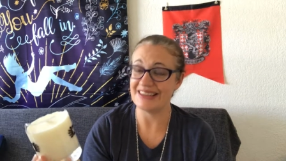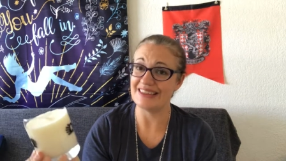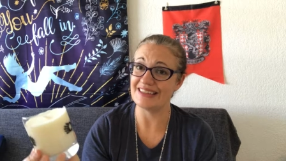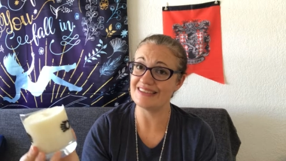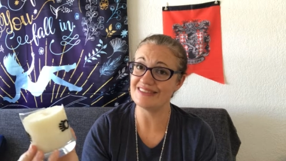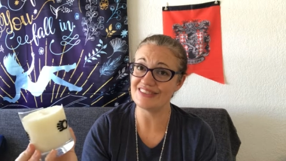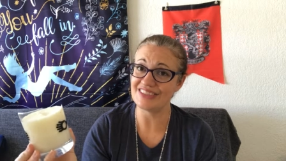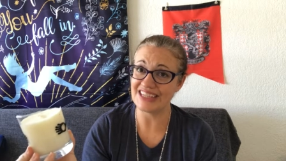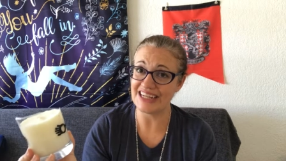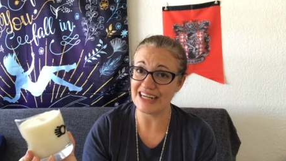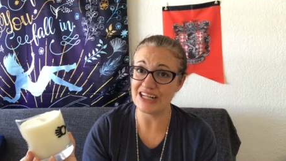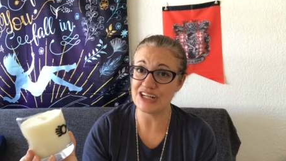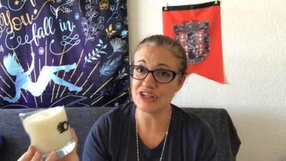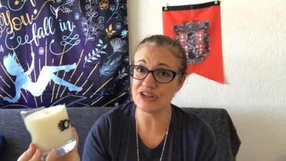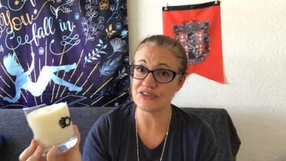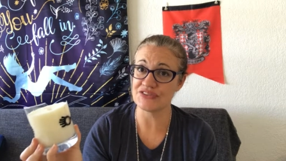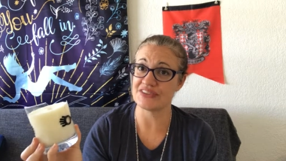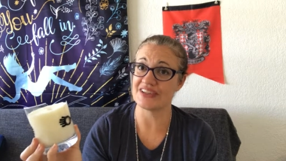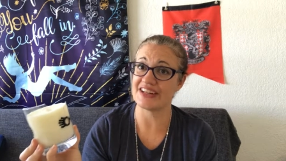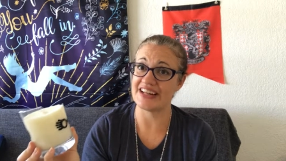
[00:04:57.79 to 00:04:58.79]
These
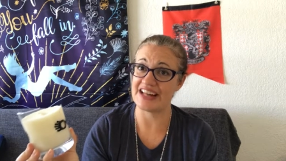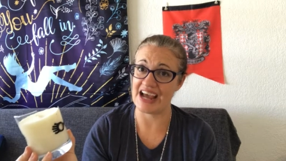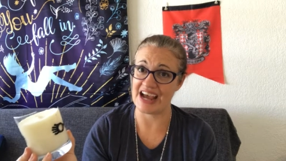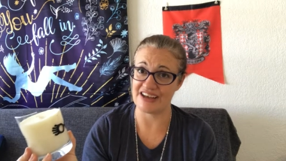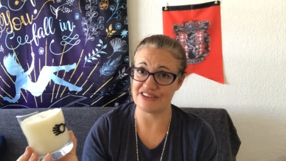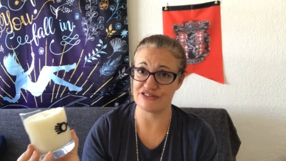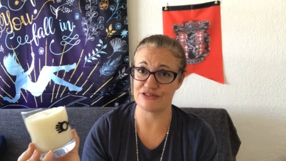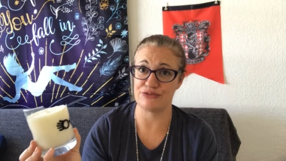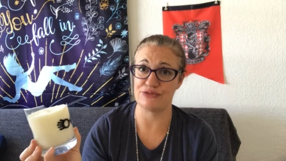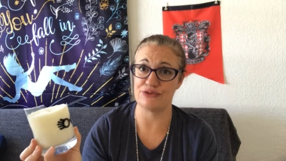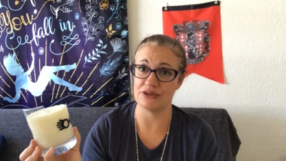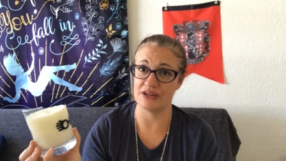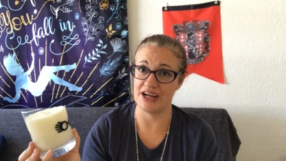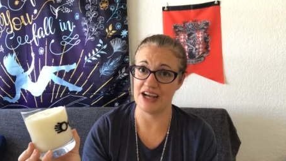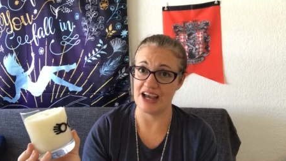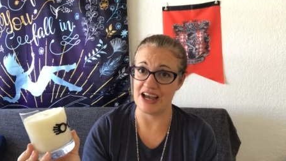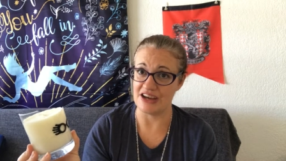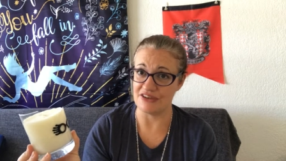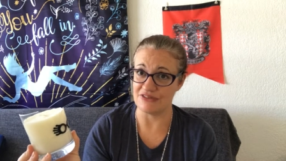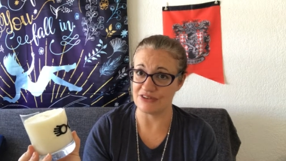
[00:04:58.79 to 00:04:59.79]
candles last
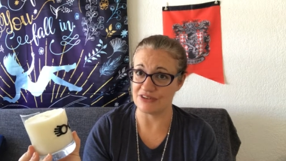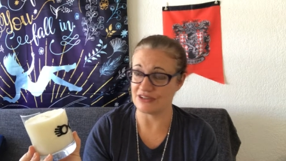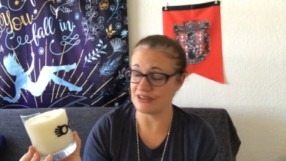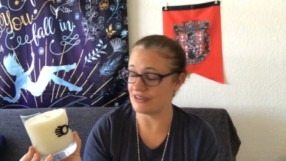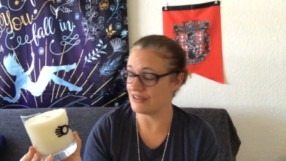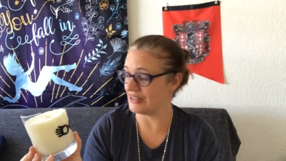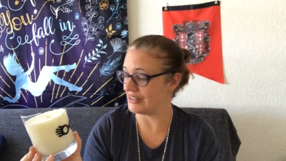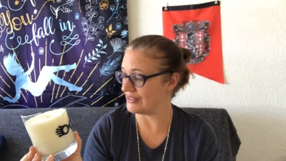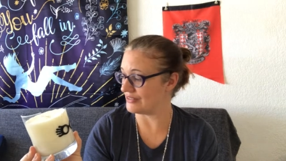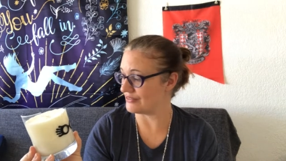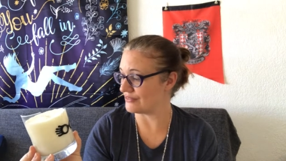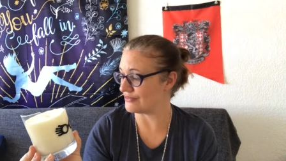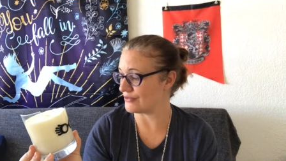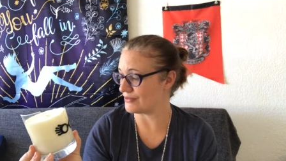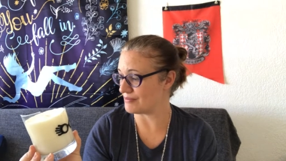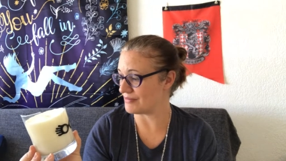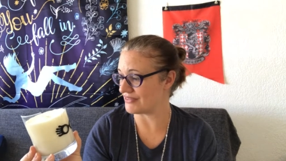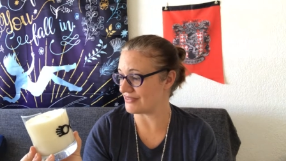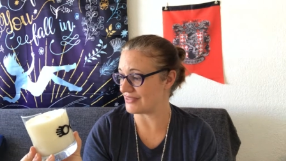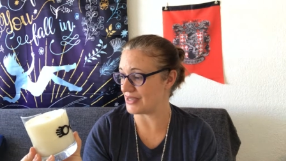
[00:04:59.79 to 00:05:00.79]
forever. It's
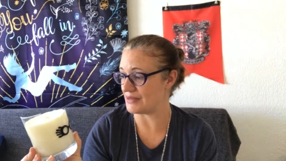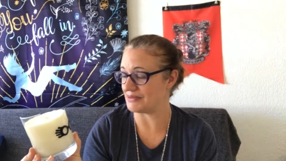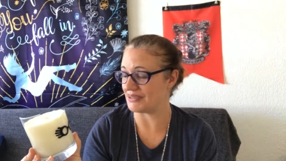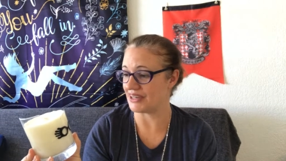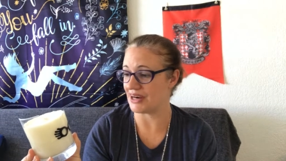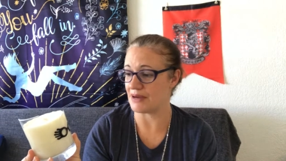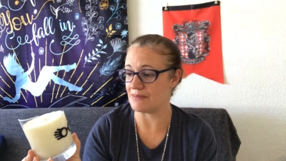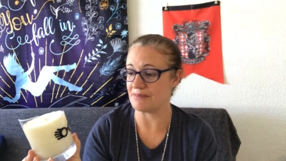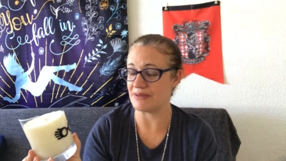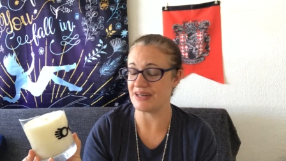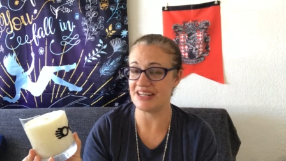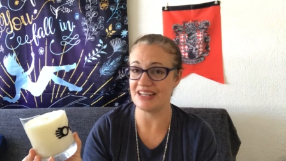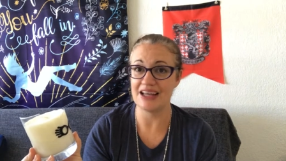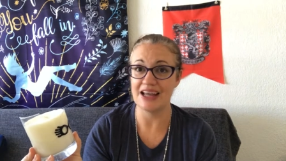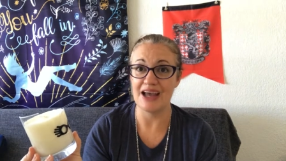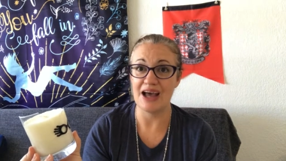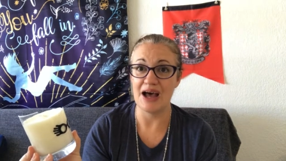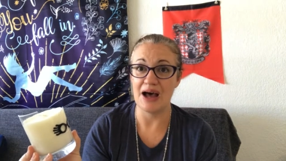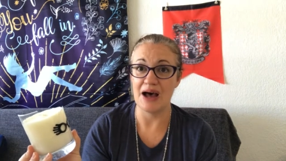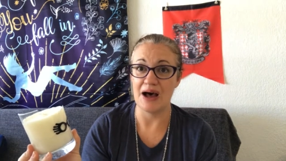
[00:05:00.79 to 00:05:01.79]
from the same company.
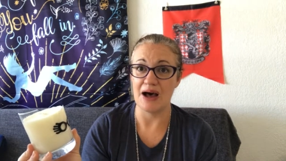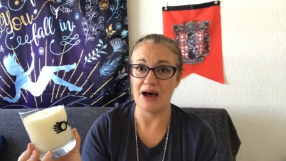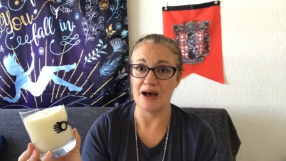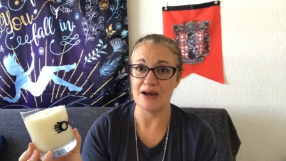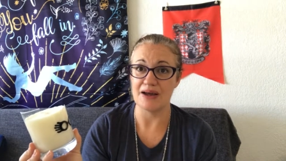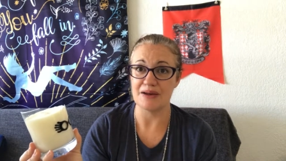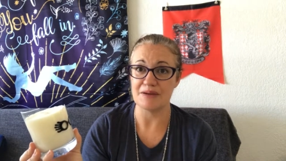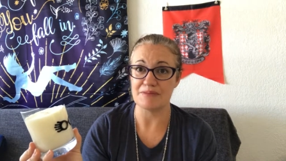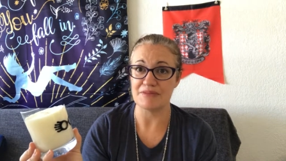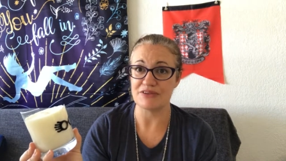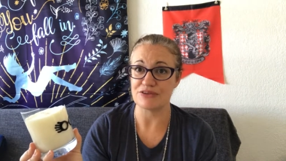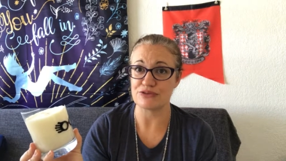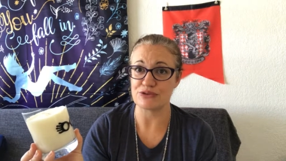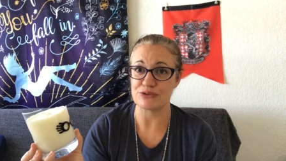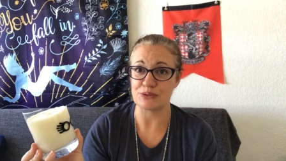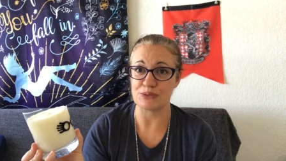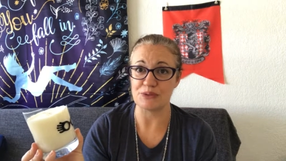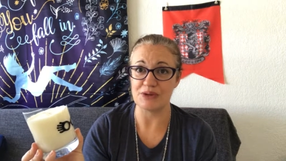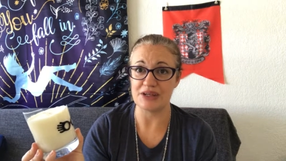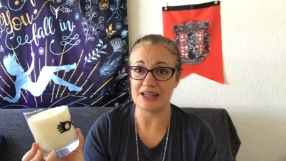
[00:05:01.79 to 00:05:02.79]
Um, they're
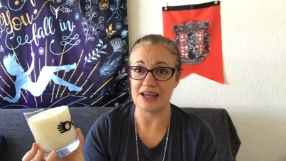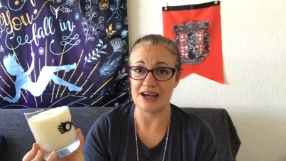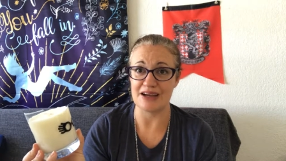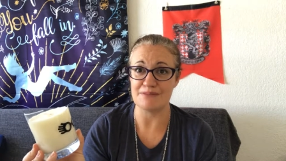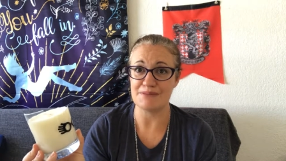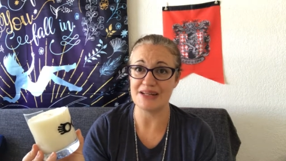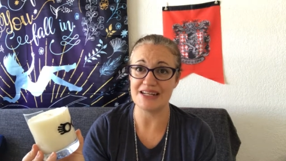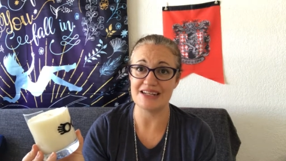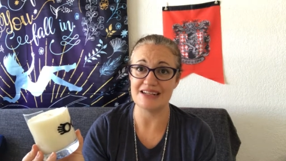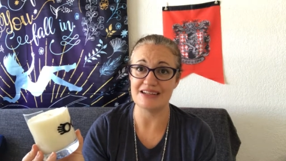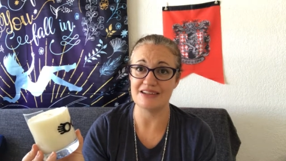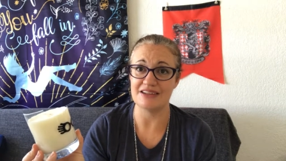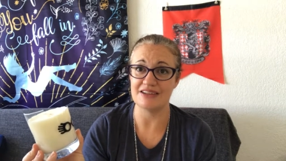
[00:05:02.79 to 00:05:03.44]
soy. I've been